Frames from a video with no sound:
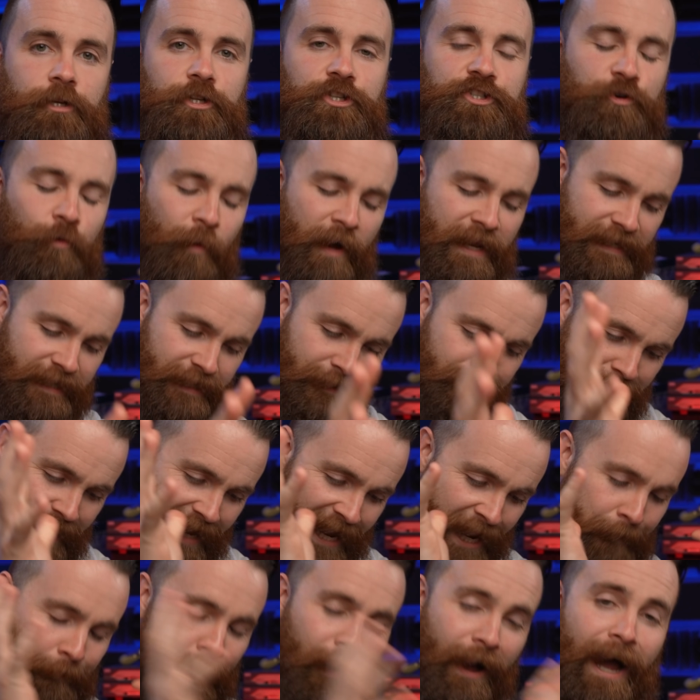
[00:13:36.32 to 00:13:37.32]
Twint,
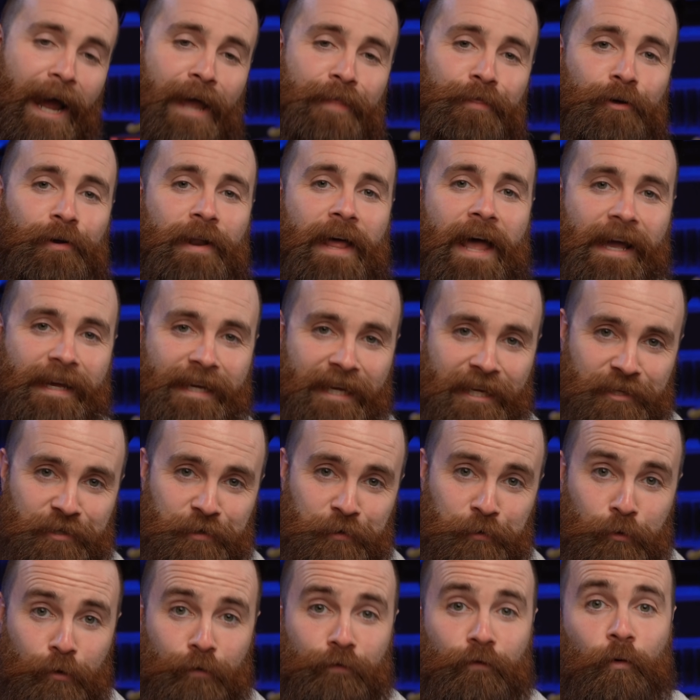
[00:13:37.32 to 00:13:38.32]
a Python hacking
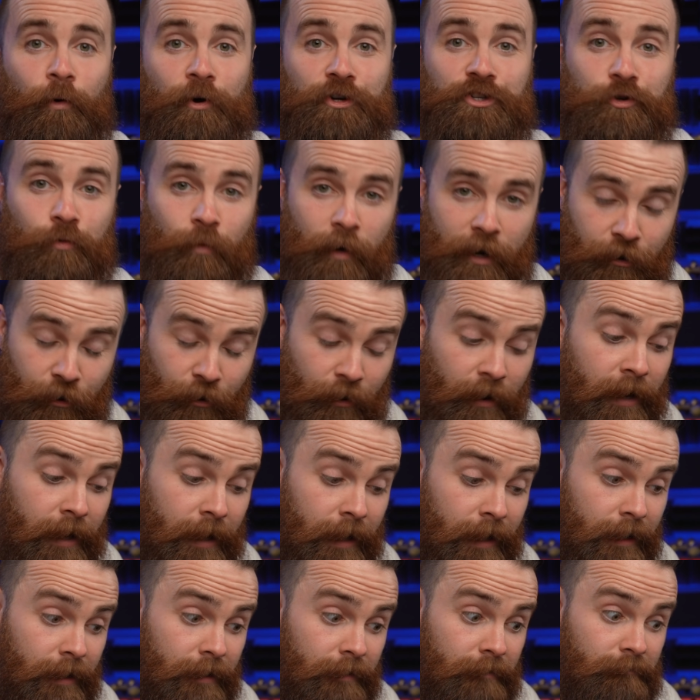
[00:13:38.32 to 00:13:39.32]
tool for Twitter.
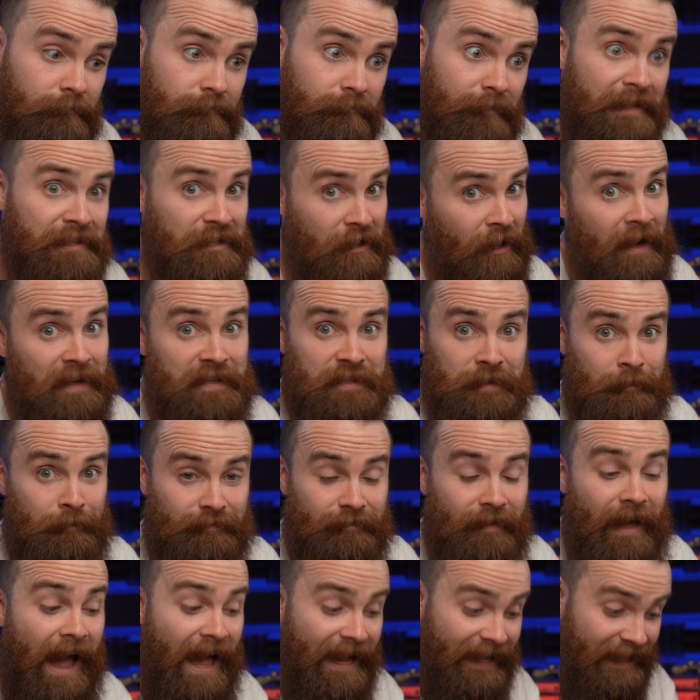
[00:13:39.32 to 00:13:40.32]
It's awesome.
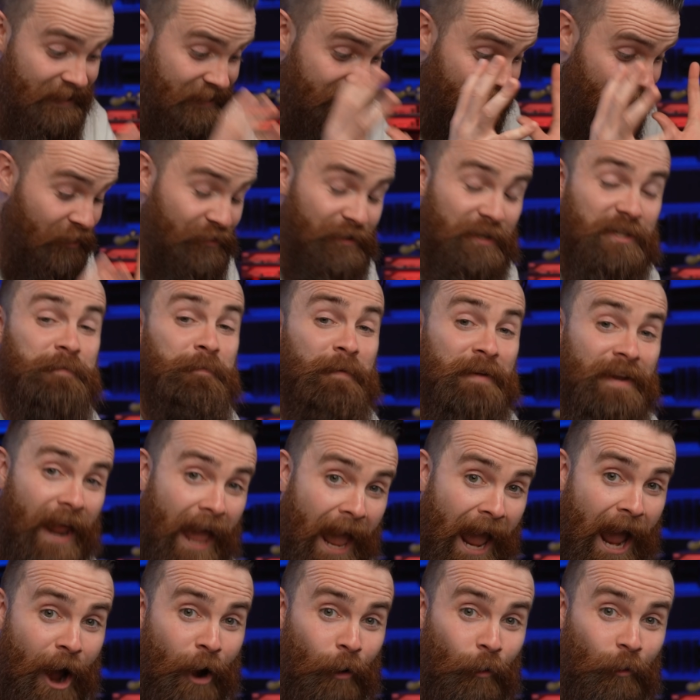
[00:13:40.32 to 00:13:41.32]
I can seriously spend
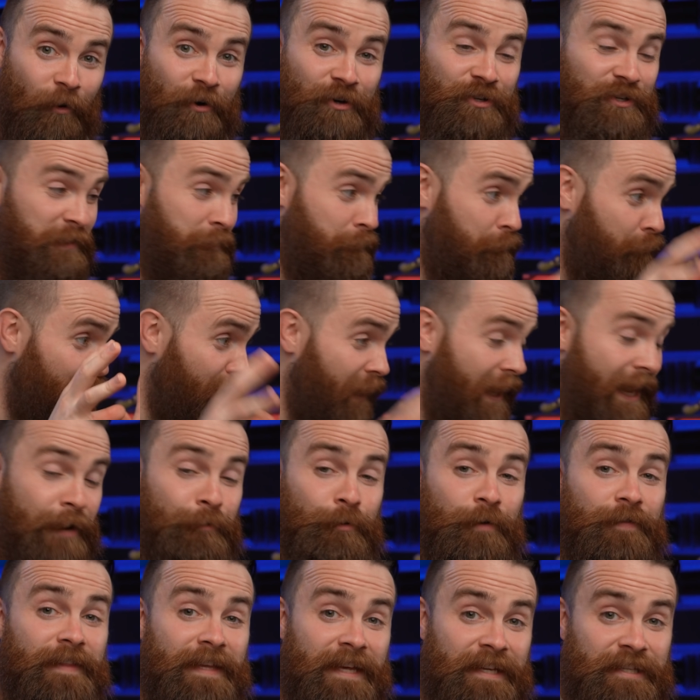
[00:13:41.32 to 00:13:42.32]
hours just playing
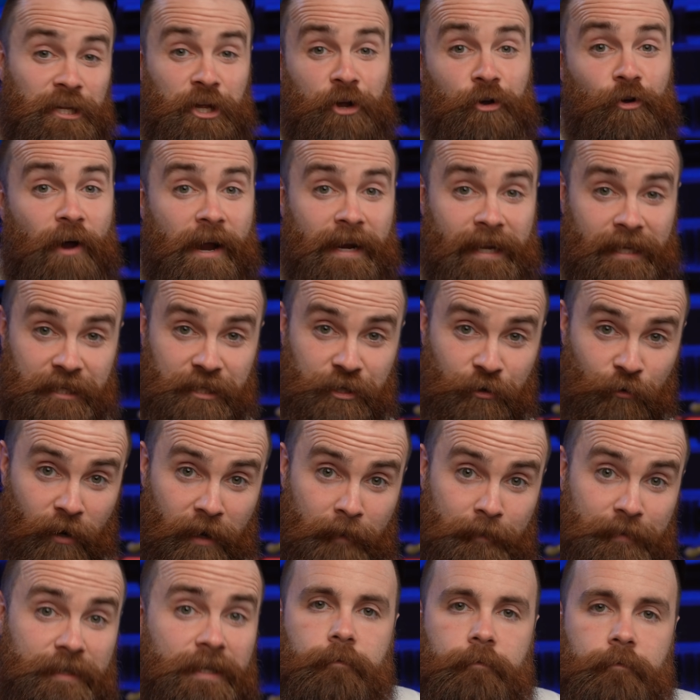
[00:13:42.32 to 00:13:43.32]
with this and creating
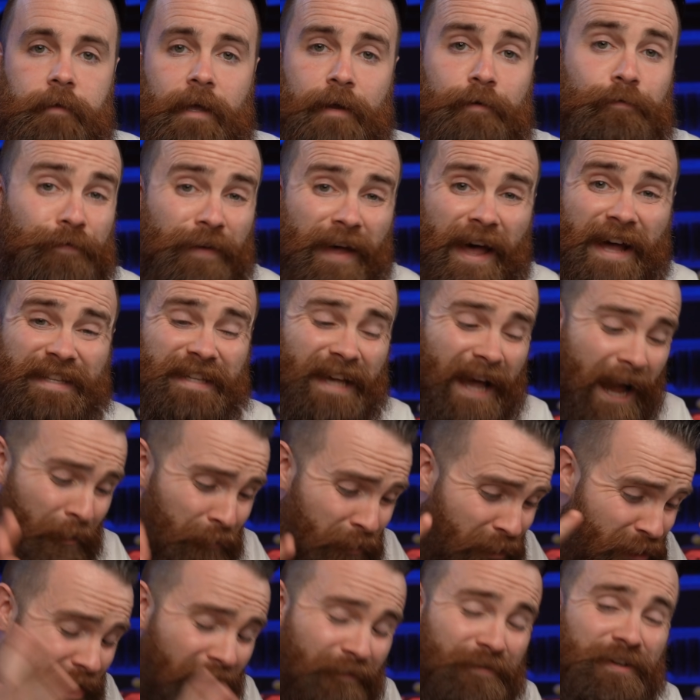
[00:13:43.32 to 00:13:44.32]
scripts. In fact, I
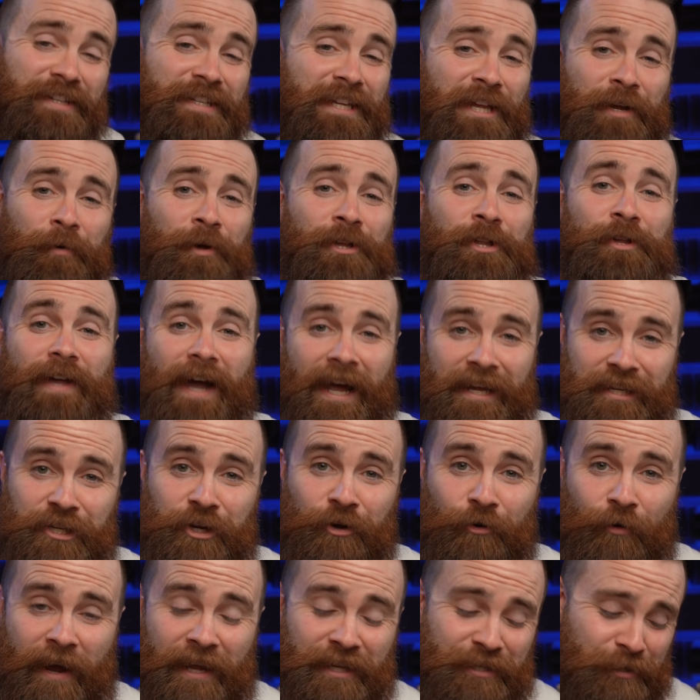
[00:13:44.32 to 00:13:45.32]
would love to see what you guys
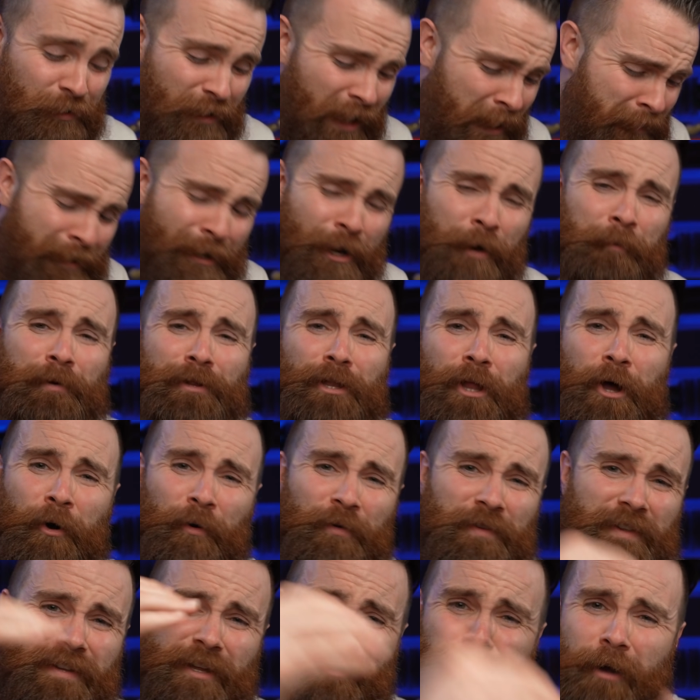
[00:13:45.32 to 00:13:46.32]
create. So let me know
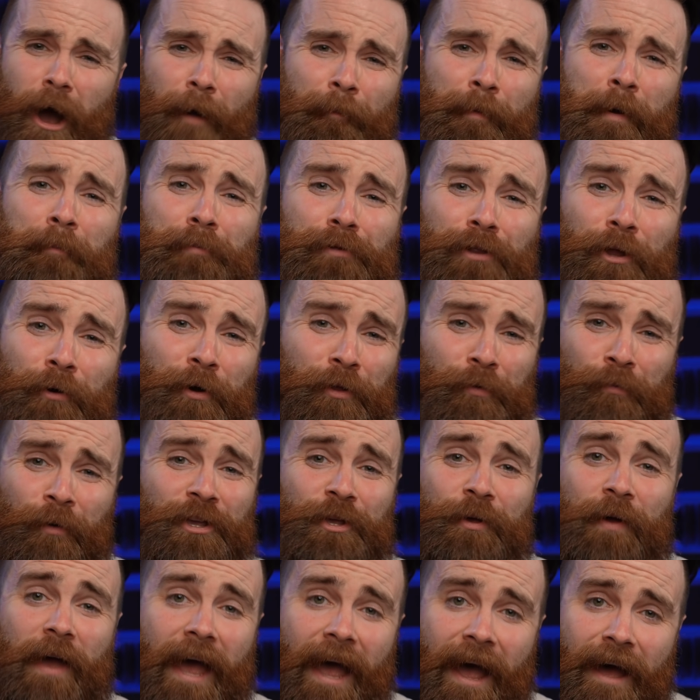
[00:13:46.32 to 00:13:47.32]
below, comment below with what
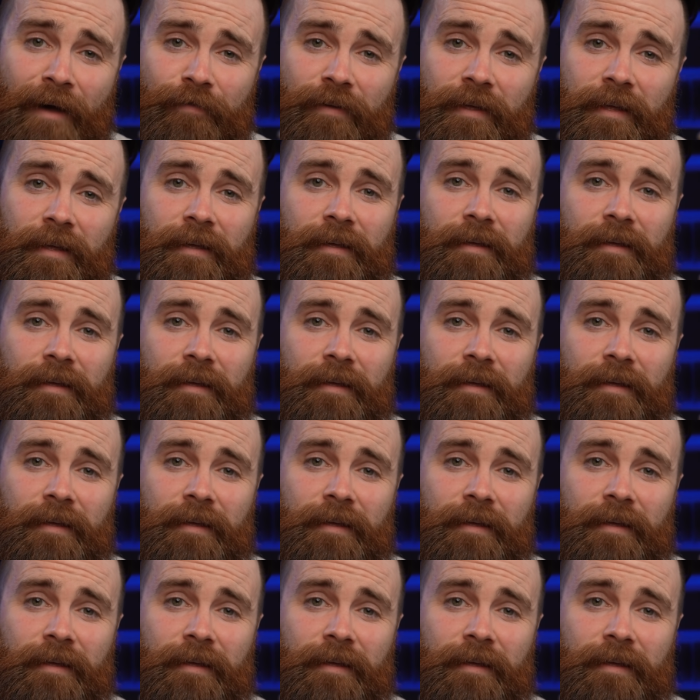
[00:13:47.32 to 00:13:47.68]
you have.